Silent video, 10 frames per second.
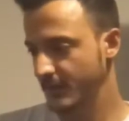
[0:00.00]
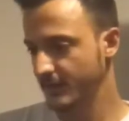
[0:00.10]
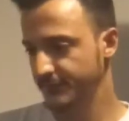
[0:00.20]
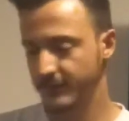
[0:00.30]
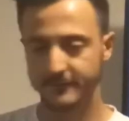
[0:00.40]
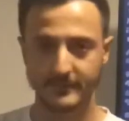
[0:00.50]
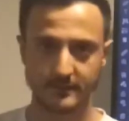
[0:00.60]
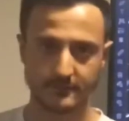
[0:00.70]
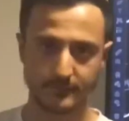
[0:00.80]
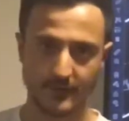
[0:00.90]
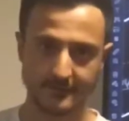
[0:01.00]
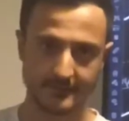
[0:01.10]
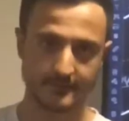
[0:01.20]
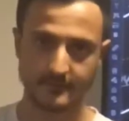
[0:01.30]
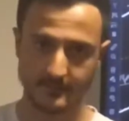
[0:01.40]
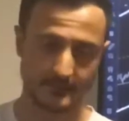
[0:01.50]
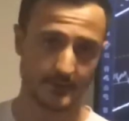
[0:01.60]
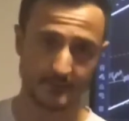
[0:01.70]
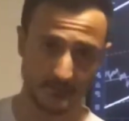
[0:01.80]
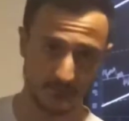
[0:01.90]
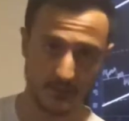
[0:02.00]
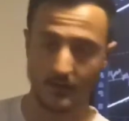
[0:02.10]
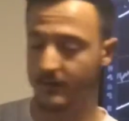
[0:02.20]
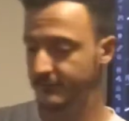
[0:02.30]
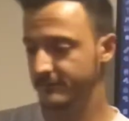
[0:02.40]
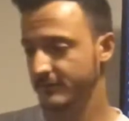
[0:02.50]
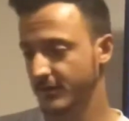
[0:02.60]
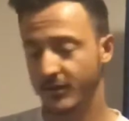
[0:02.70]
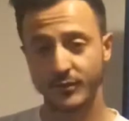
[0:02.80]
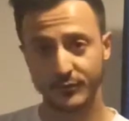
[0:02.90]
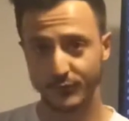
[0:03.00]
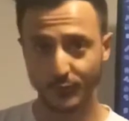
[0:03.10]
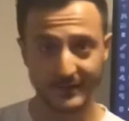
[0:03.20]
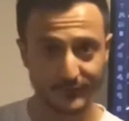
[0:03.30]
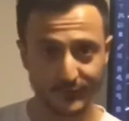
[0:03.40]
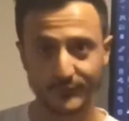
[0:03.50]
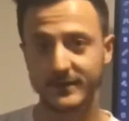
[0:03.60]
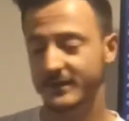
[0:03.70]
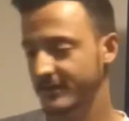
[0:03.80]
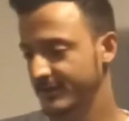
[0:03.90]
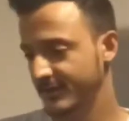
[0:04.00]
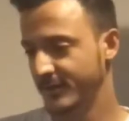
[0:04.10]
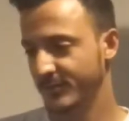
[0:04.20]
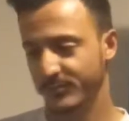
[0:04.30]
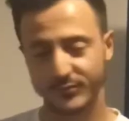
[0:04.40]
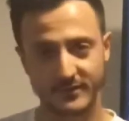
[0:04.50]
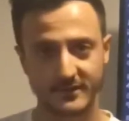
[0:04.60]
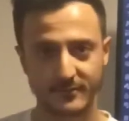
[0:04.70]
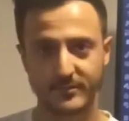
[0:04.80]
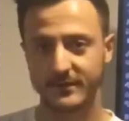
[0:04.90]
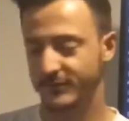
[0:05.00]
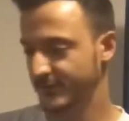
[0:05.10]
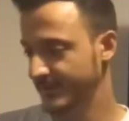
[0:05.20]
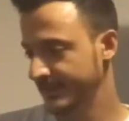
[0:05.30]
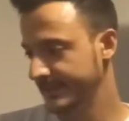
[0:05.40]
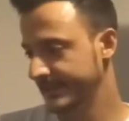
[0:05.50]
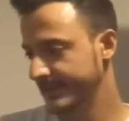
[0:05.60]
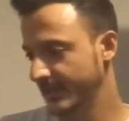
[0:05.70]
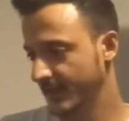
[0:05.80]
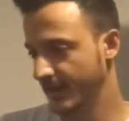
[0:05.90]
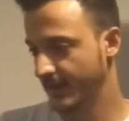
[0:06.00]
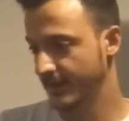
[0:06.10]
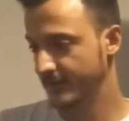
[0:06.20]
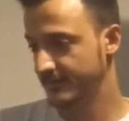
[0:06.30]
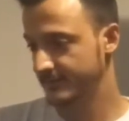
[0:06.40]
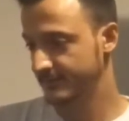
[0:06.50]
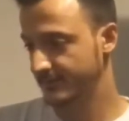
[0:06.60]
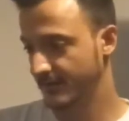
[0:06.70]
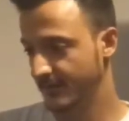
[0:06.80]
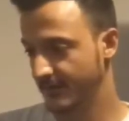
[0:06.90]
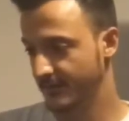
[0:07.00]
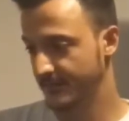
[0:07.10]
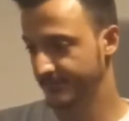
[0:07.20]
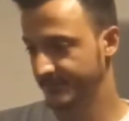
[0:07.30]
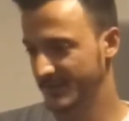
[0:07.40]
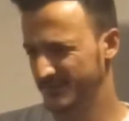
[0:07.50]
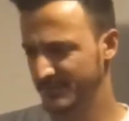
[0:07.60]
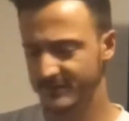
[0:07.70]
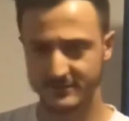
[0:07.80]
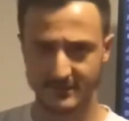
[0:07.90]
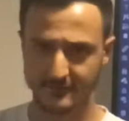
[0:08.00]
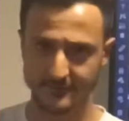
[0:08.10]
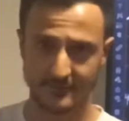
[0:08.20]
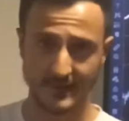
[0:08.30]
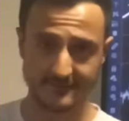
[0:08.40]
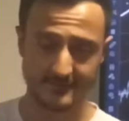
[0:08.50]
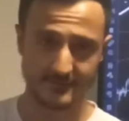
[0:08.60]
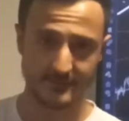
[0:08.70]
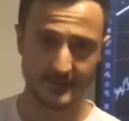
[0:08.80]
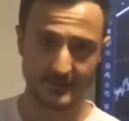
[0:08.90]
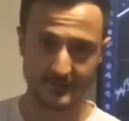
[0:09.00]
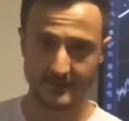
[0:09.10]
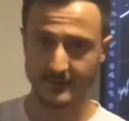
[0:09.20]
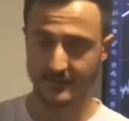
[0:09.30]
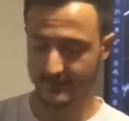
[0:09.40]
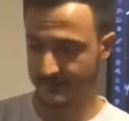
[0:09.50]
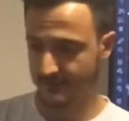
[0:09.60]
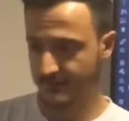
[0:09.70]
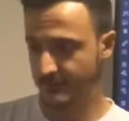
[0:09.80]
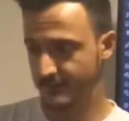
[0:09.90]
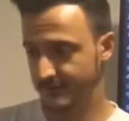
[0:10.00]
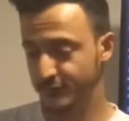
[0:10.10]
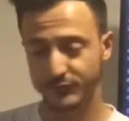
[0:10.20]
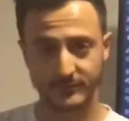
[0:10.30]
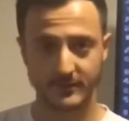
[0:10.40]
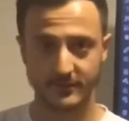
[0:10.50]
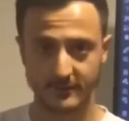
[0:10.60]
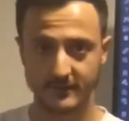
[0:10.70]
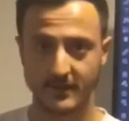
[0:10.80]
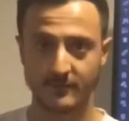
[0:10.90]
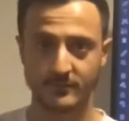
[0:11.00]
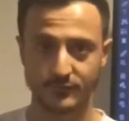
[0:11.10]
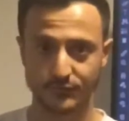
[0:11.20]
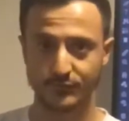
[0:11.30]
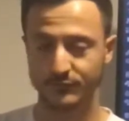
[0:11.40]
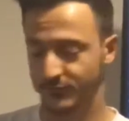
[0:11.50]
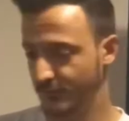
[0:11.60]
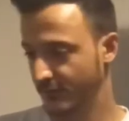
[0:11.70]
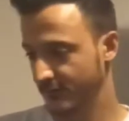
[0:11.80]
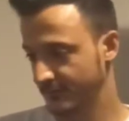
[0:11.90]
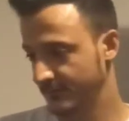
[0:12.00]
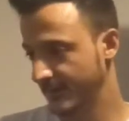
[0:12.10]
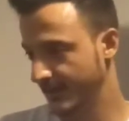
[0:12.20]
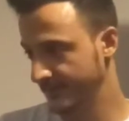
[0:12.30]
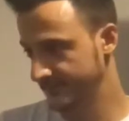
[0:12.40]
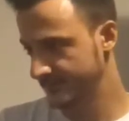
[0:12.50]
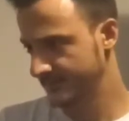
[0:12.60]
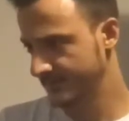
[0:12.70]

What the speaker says: if you have made some profits, take something off, don't be too greedy, put it in Bitcoin, and especially if you're leverage trading, this would be a good time to close out.